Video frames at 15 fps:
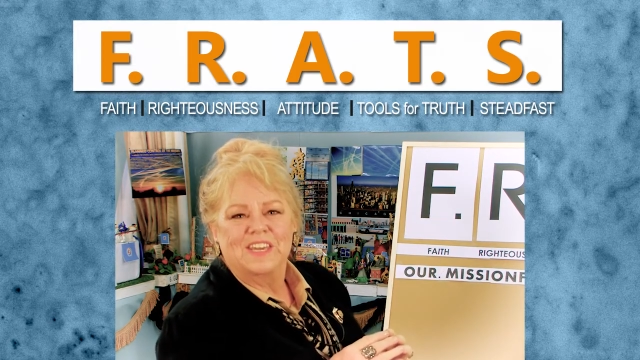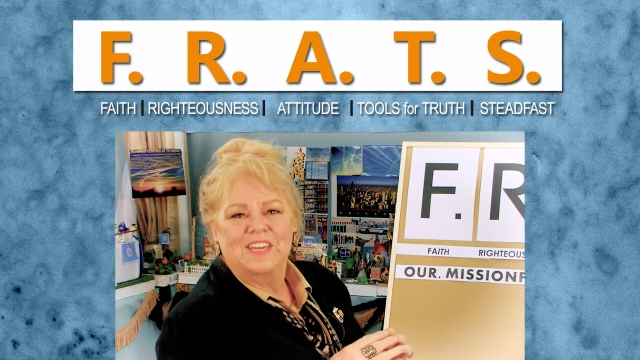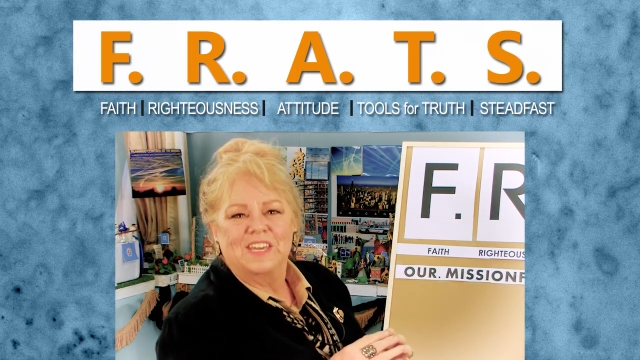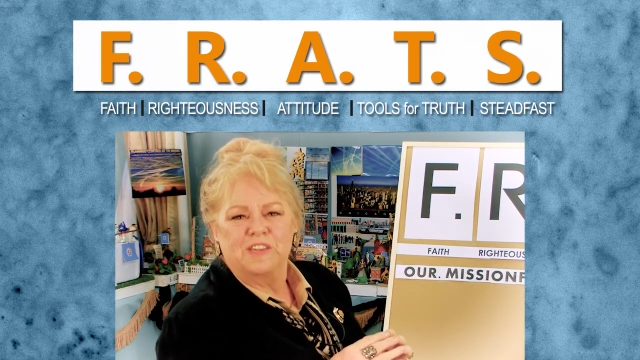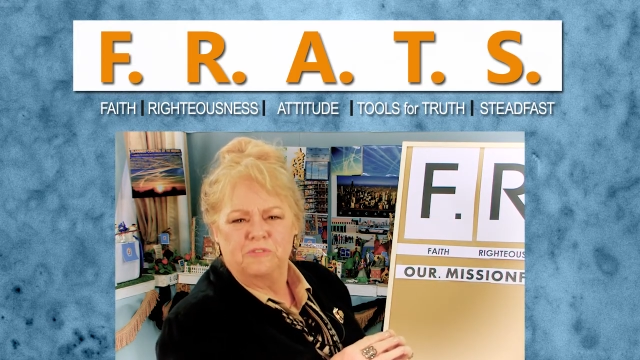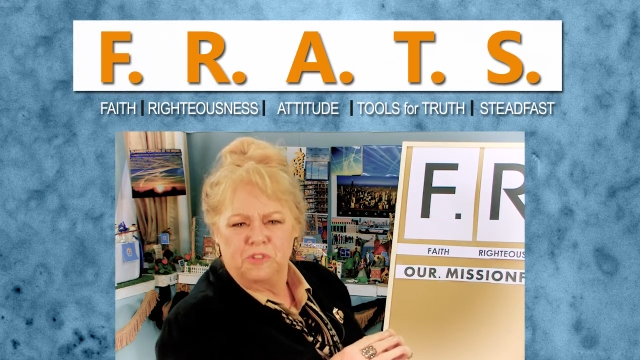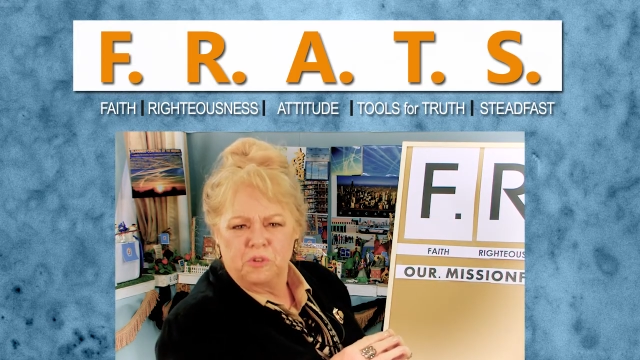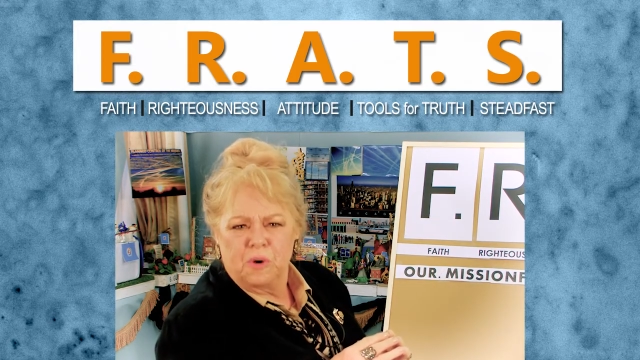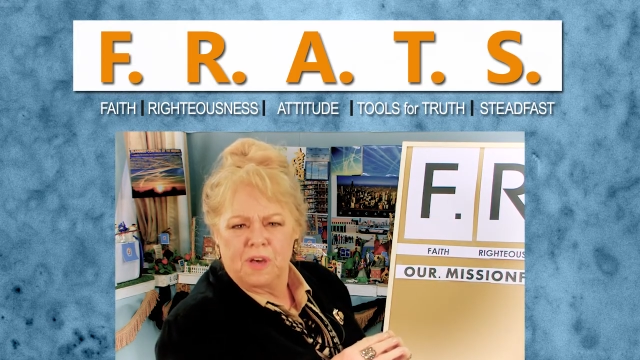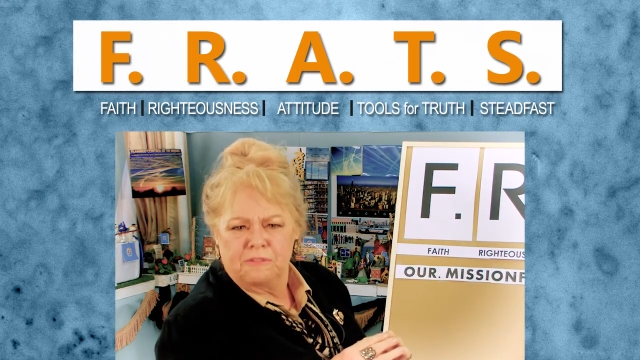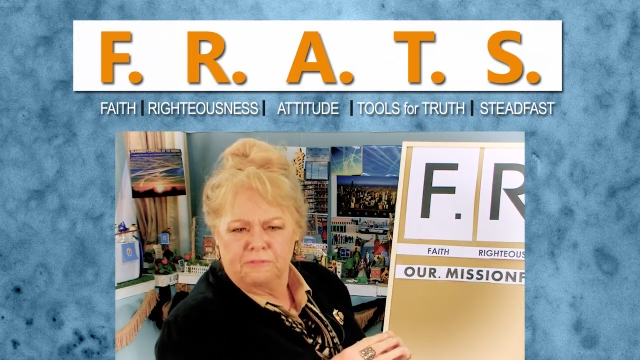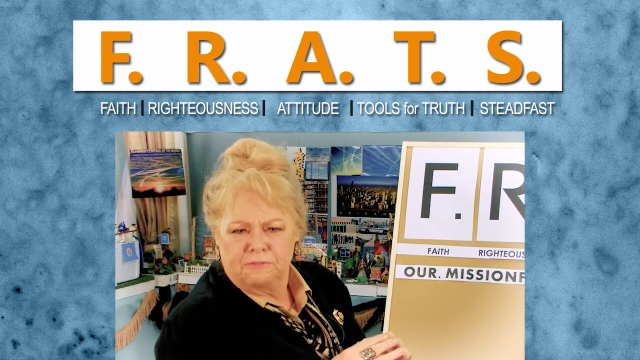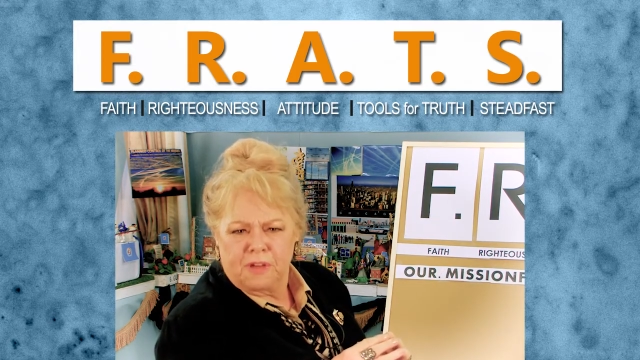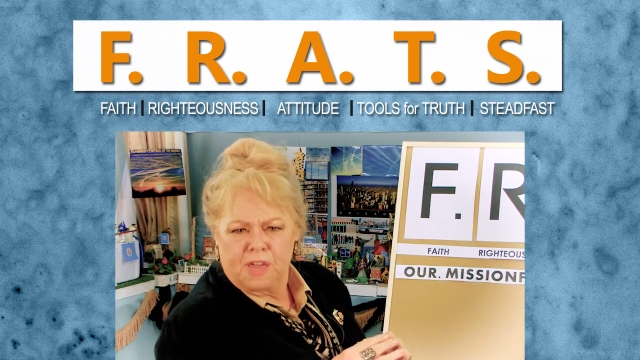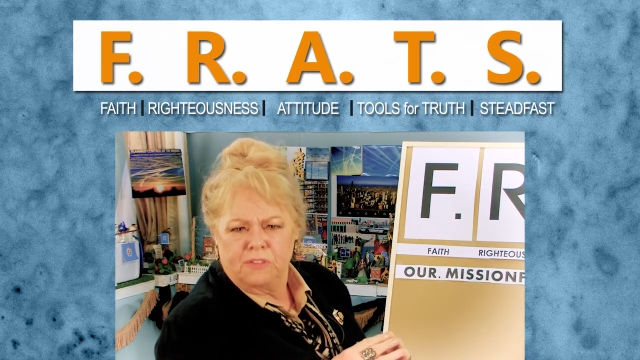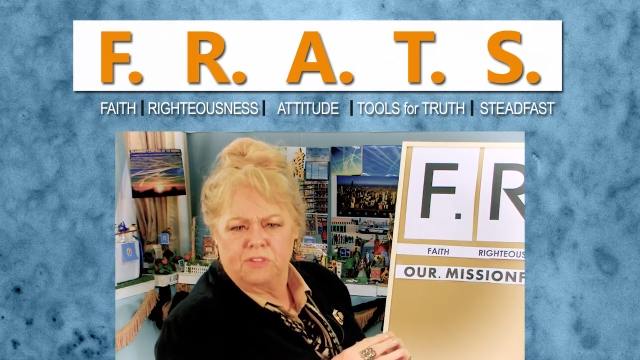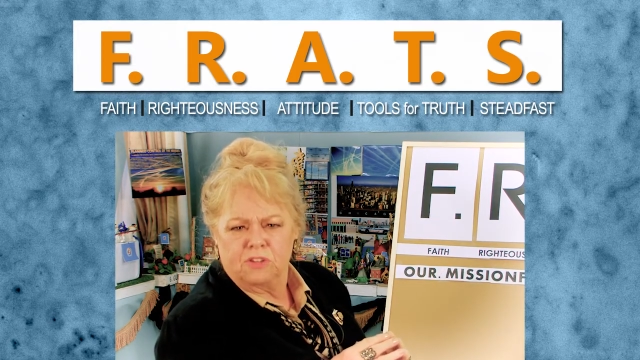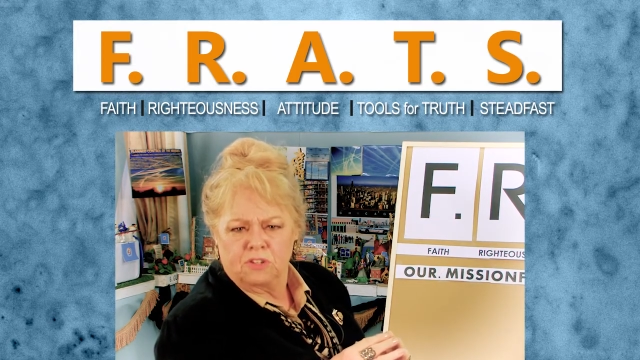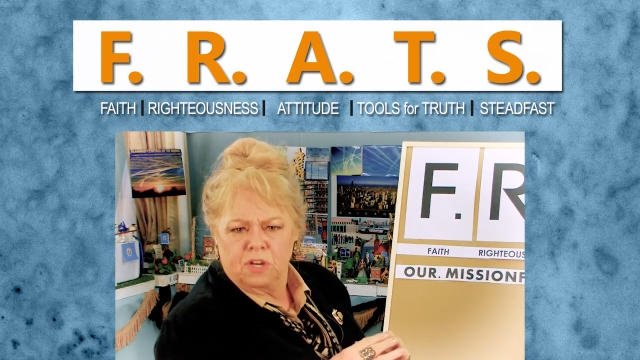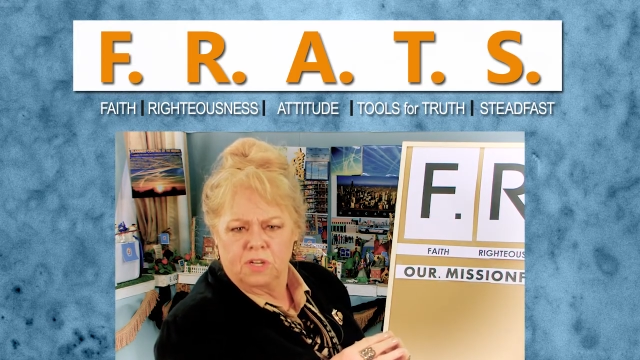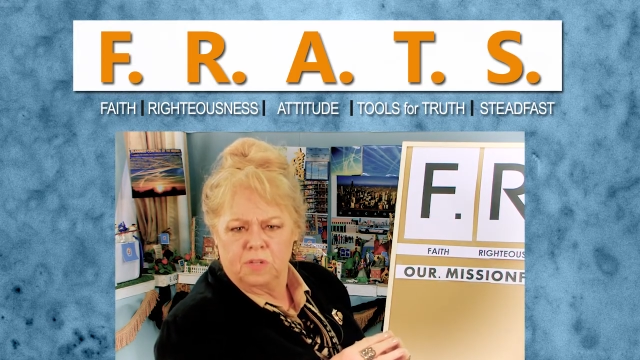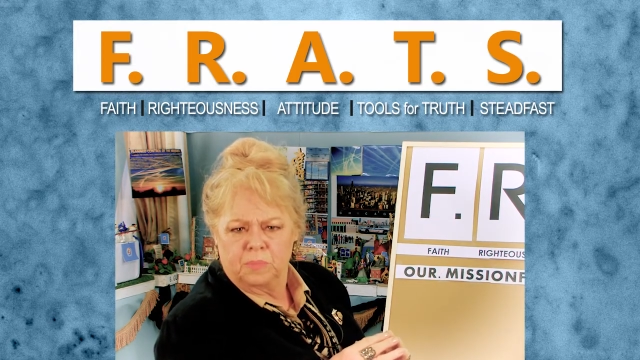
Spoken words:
if you have faith, you're going to